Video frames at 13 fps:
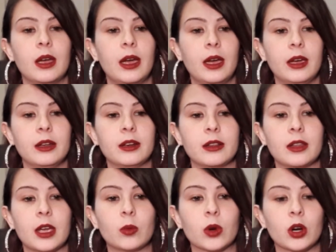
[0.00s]
And
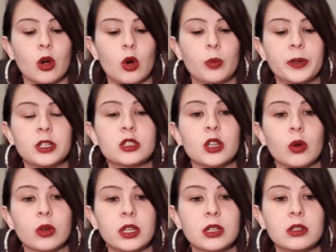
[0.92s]
they were open
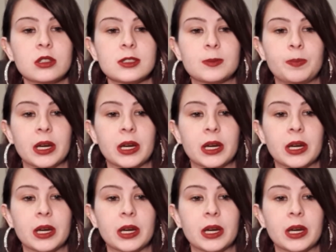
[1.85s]
toe heels,